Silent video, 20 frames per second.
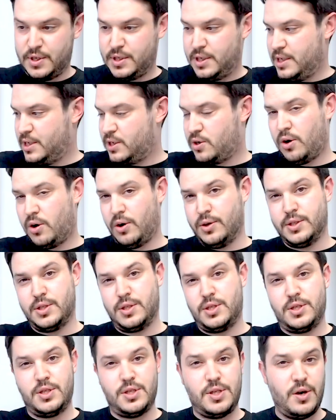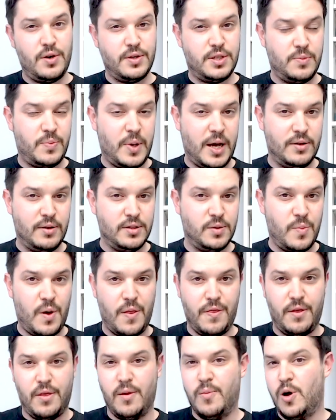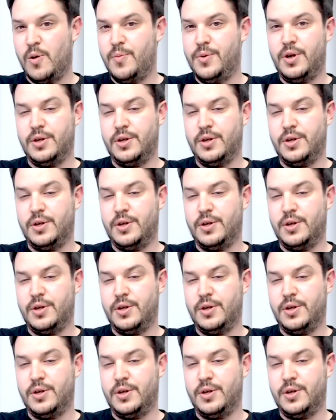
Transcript: This costs thirty pounds a month at the moment.